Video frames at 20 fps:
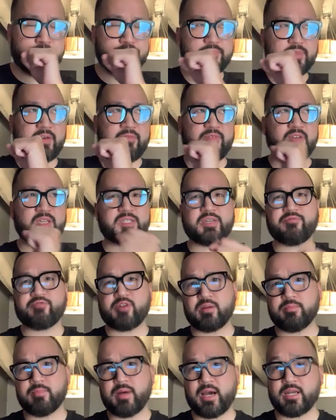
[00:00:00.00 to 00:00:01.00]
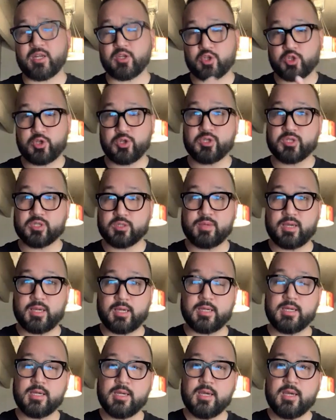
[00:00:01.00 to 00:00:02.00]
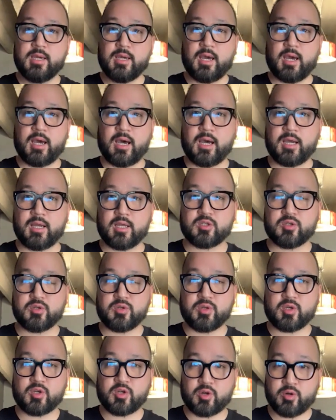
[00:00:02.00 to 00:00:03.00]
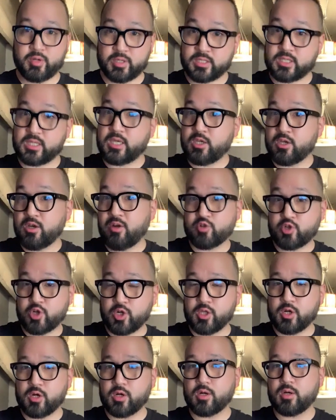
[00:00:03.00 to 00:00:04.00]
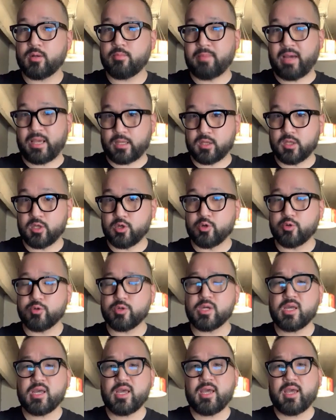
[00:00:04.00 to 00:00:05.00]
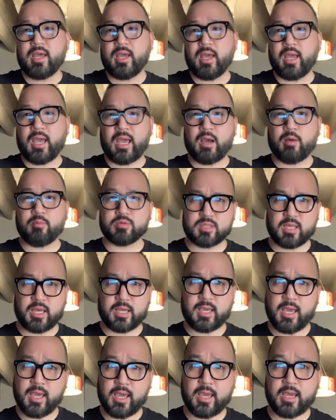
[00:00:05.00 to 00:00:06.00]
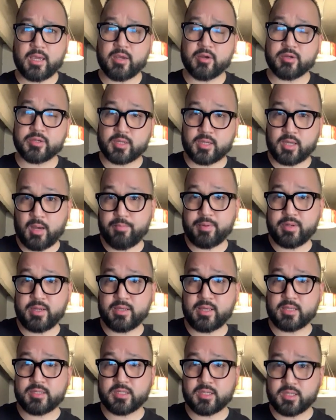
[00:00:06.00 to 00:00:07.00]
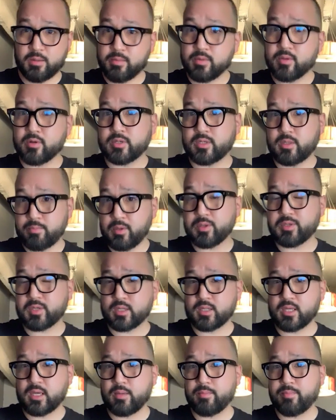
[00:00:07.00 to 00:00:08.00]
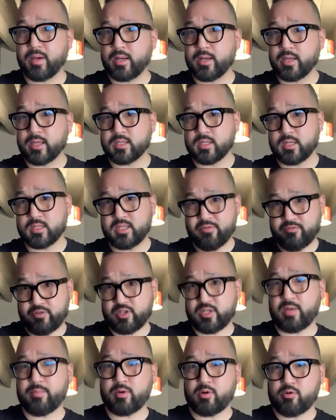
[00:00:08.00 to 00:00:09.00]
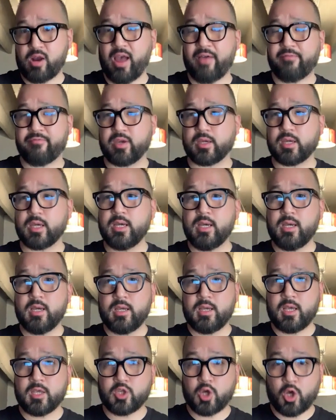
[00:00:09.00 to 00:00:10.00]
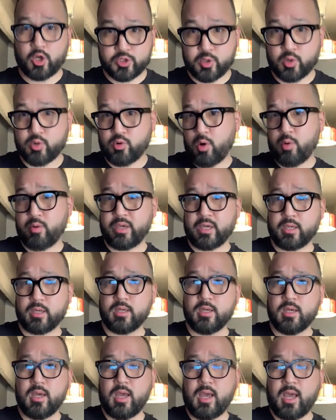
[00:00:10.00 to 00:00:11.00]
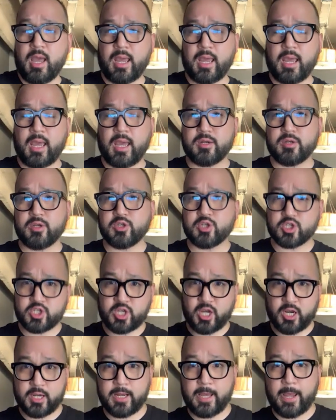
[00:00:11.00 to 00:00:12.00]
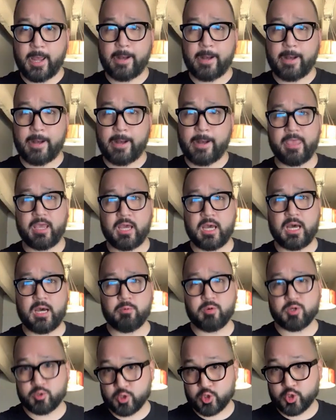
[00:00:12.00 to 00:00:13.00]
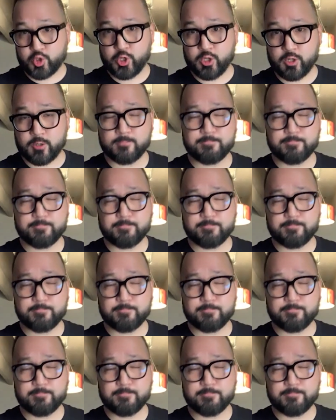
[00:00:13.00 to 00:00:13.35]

a V C friend of mine introduces me uh, to the current C E O of Triller, Mike Liu, and was like, hey, here's a company that's similar to Musical.ly, but it's in a different demographic. It's also growing, and you should check it out, uh, which was Triller.